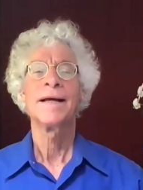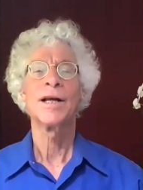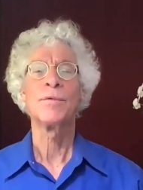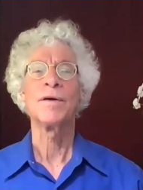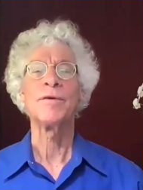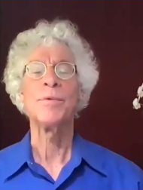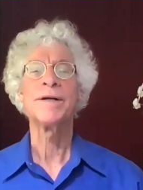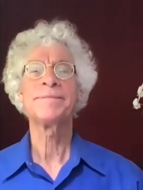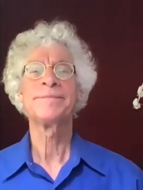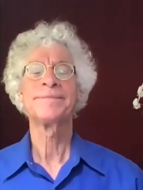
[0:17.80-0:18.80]
Hello,
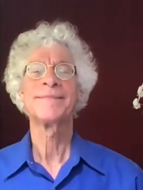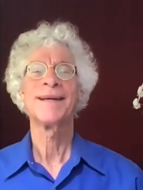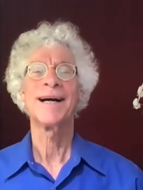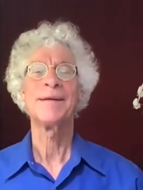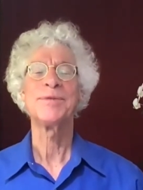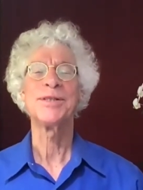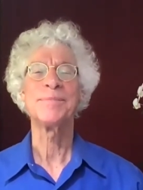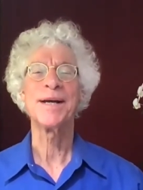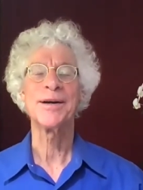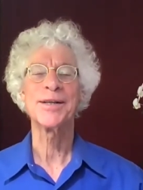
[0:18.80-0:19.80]
everyone. I'm Jim
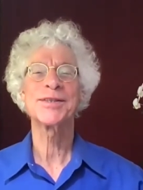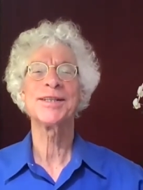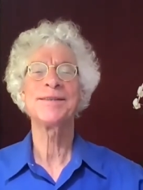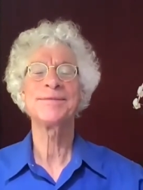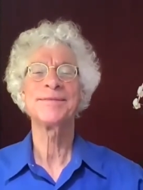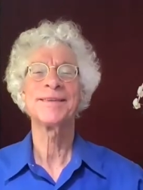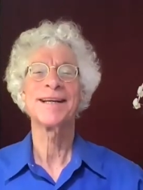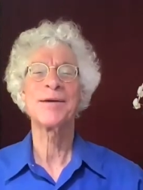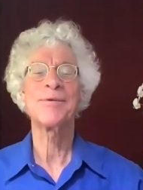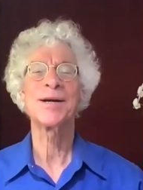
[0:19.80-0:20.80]
Garrison,
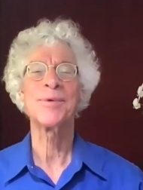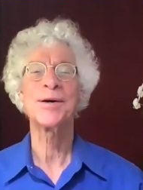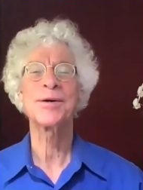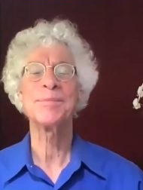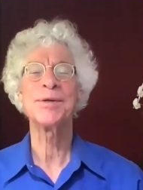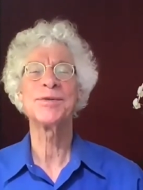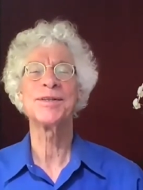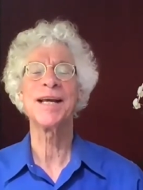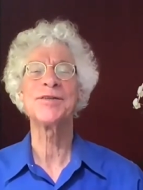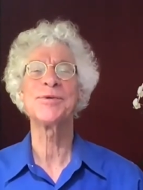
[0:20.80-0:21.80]
and I want to welcome you to
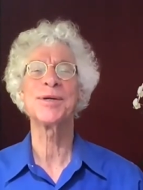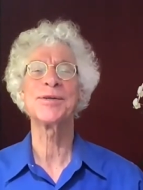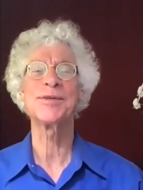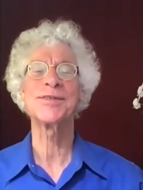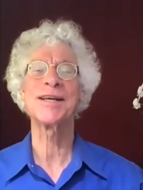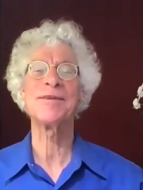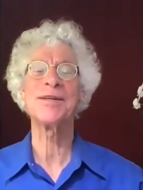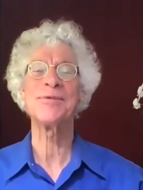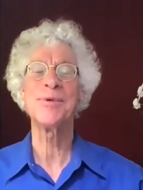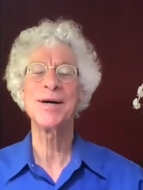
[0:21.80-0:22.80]
day
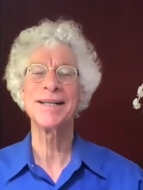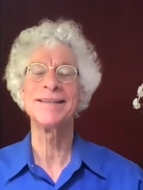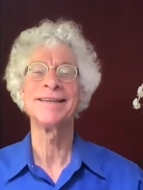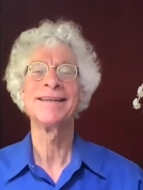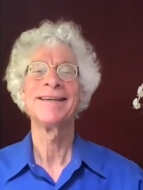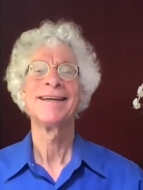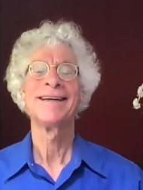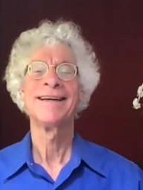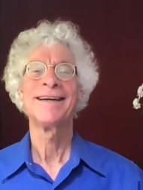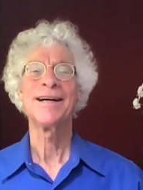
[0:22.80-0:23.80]
271
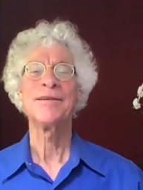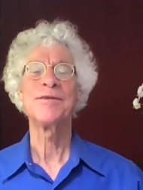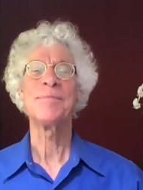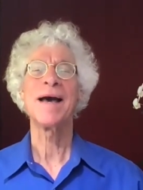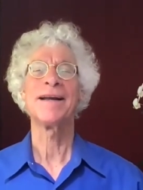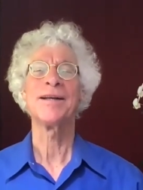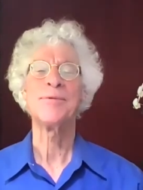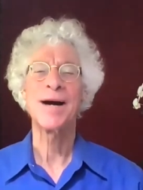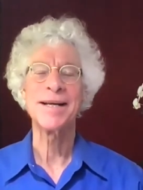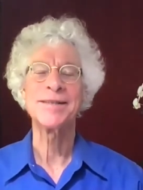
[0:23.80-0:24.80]
of Humanity
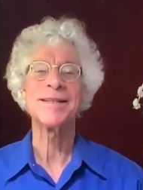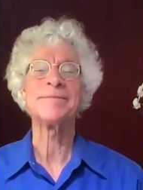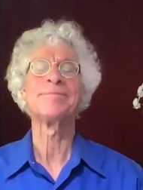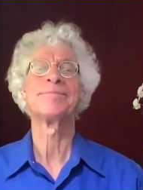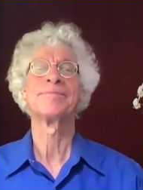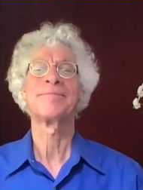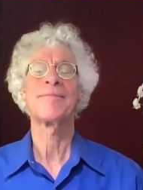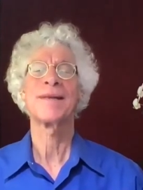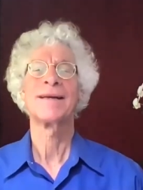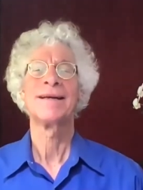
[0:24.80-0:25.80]
Rising.
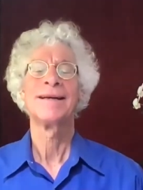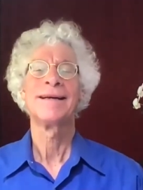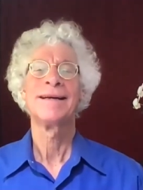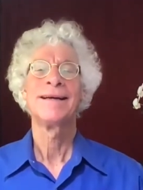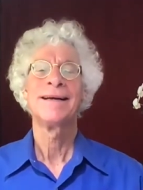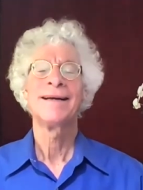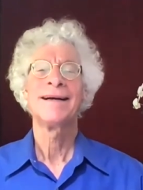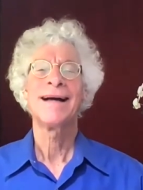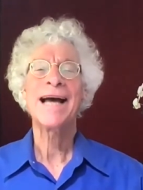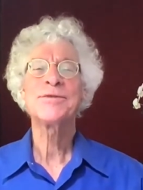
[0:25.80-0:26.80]

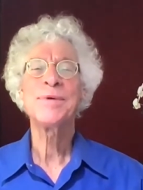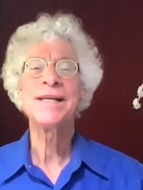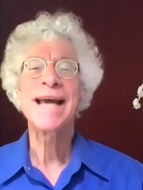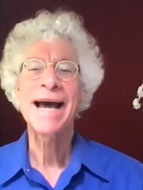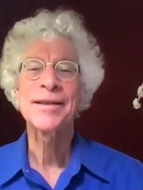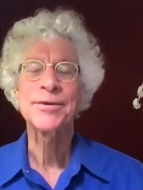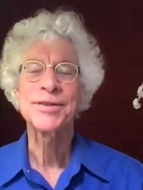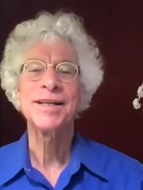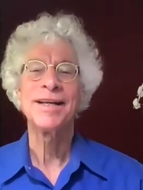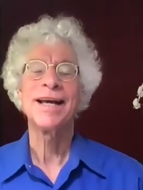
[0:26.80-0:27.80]
As we gather
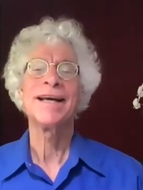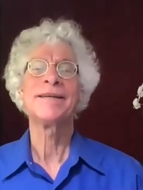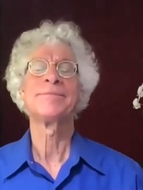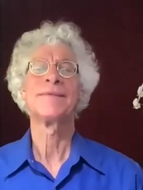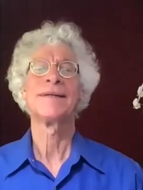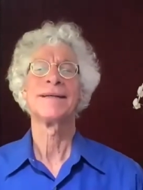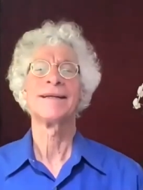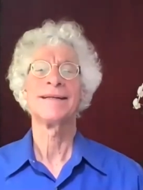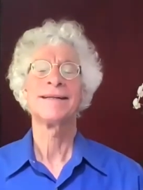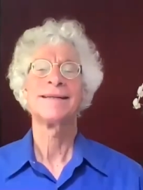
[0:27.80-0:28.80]
today,
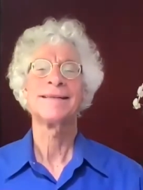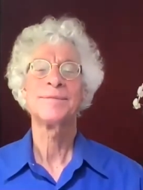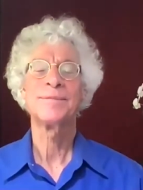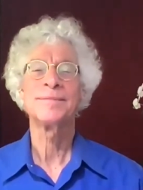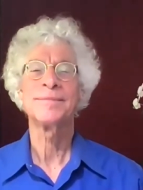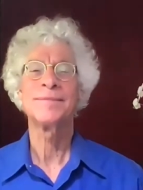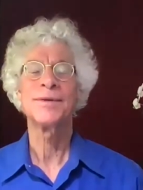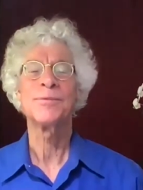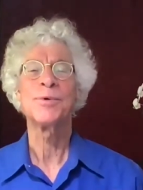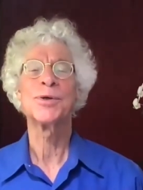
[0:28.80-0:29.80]

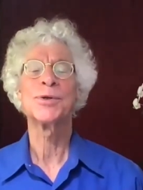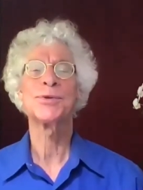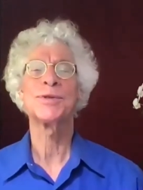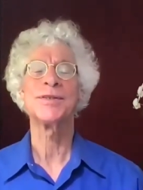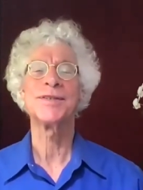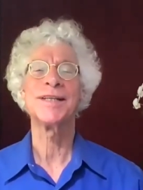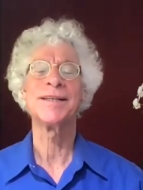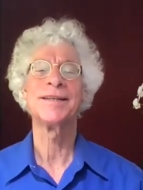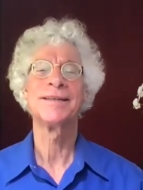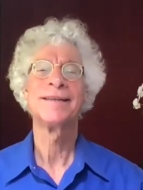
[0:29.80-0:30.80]
the world is
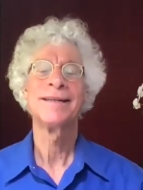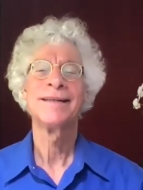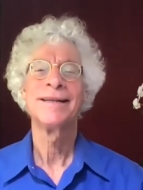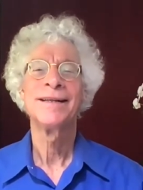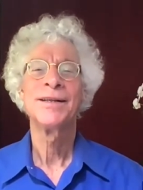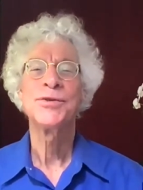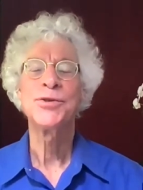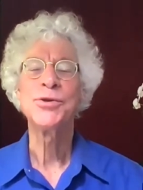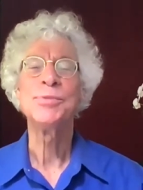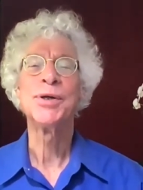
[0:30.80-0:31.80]
in
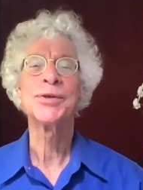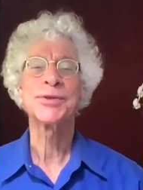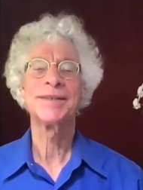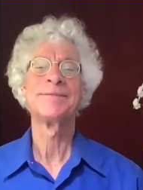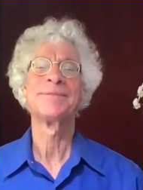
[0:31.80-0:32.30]
tumult.